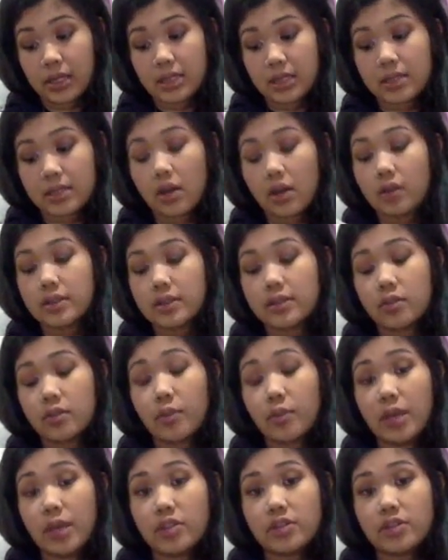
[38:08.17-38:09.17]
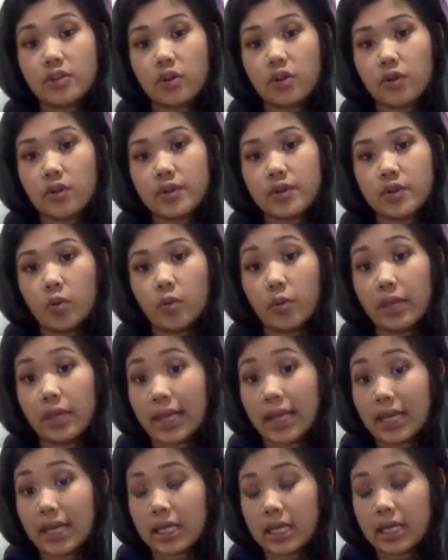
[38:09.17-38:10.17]
It's also, pages are also
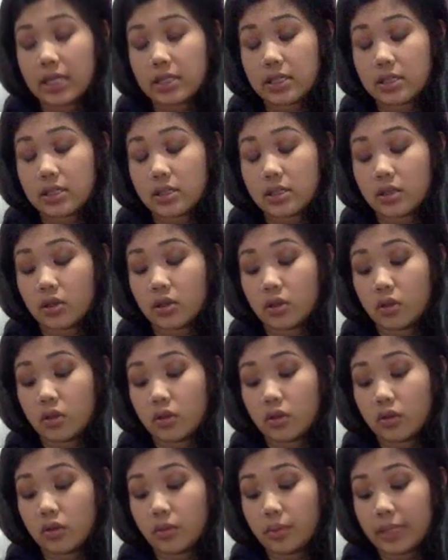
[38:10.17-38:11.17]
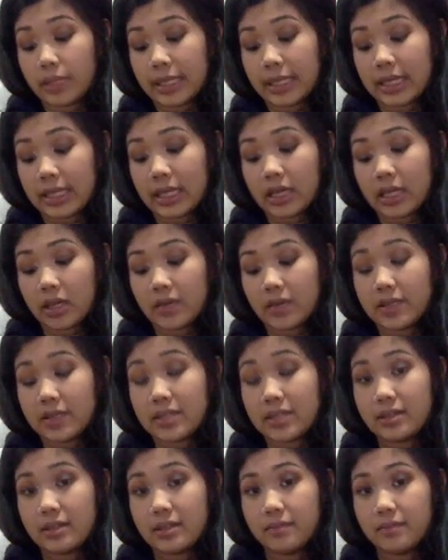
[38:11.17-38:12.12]
planning, so planning of